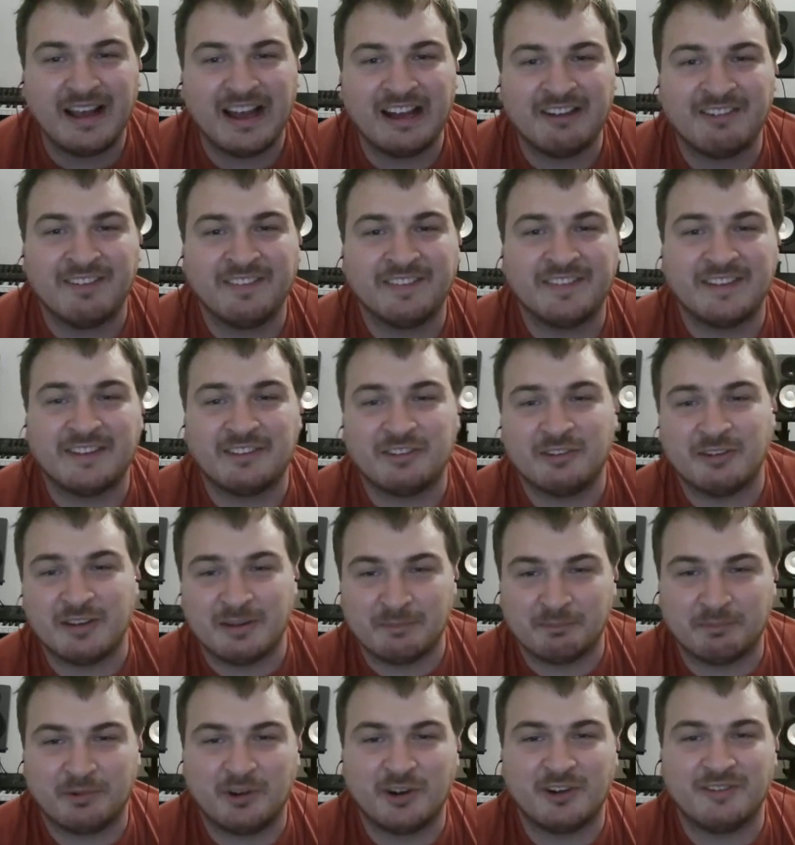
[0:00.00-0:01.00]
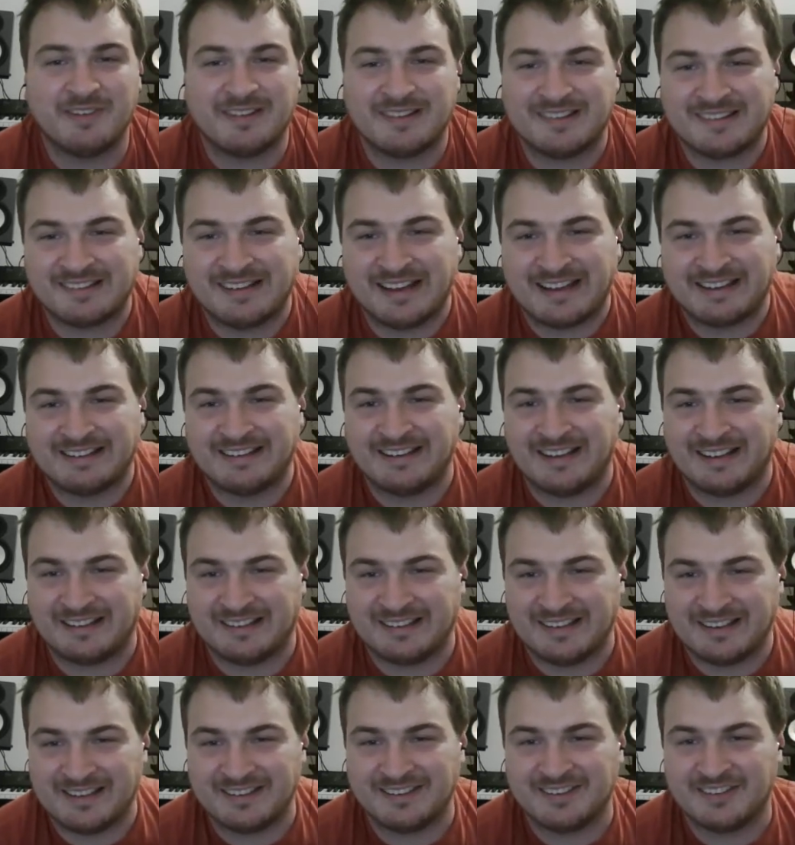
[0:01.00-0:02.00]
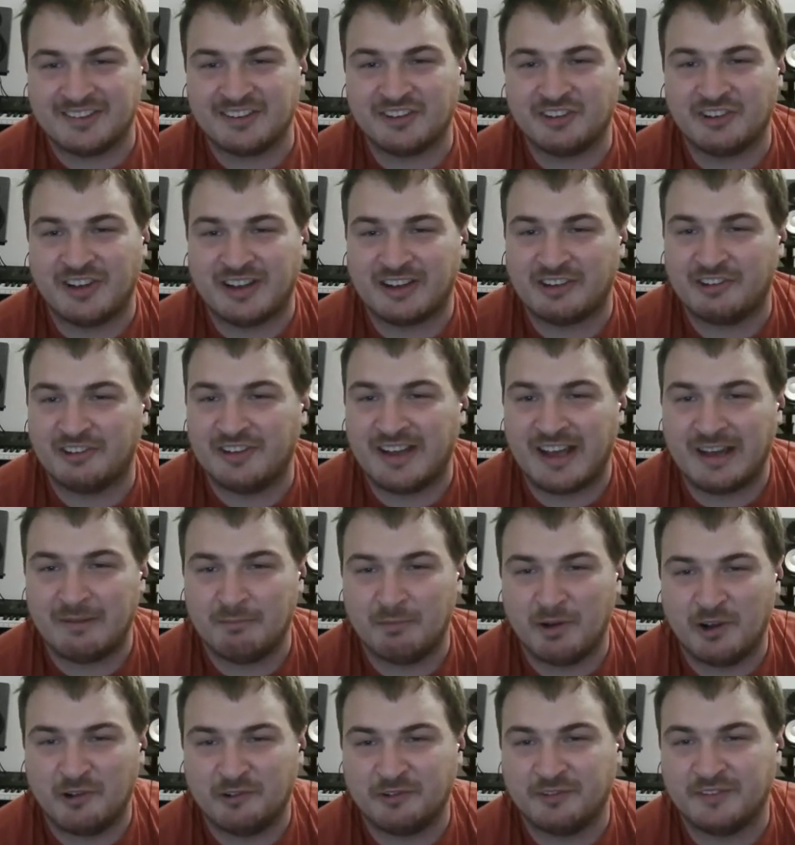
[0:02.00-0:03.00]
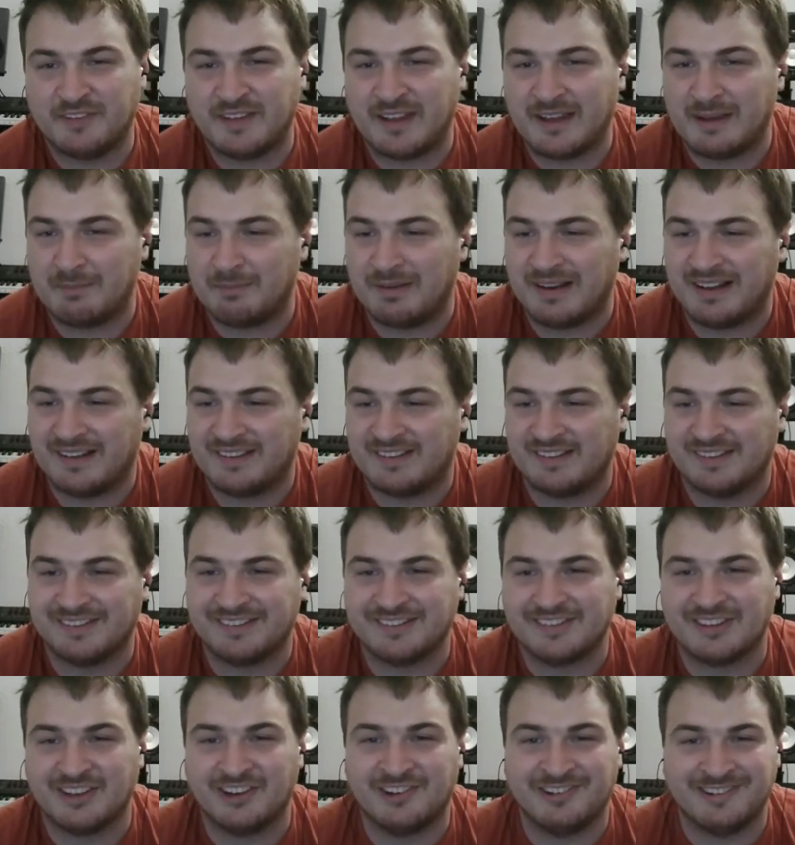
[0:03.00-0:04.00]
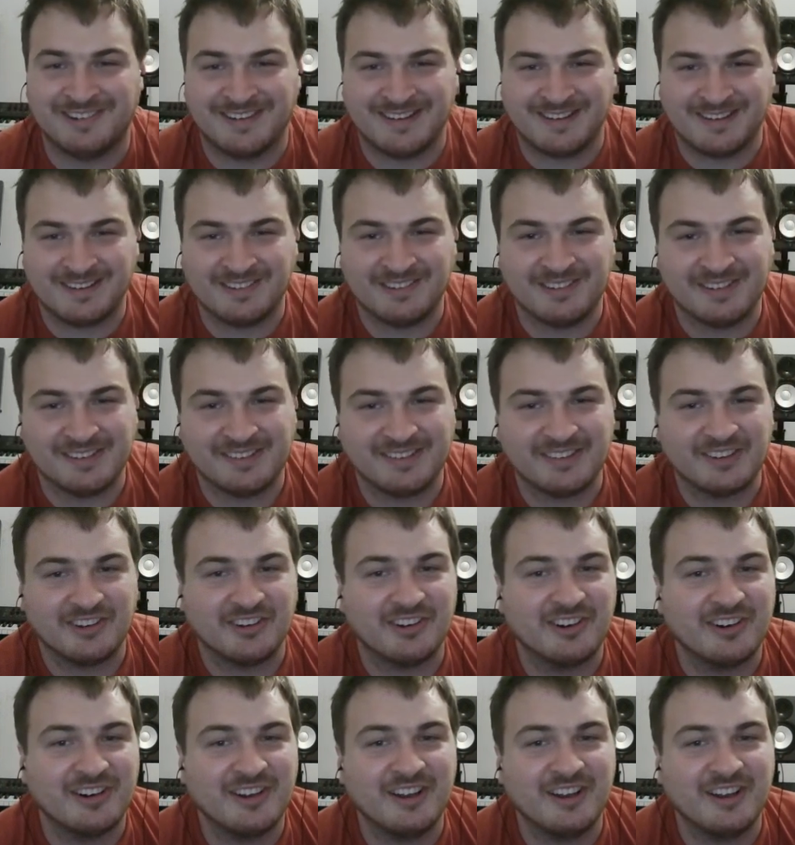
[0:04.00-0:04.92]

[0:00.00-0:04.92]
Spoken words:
I wanted to improve it slightly at least, so I could have both the plus and star register.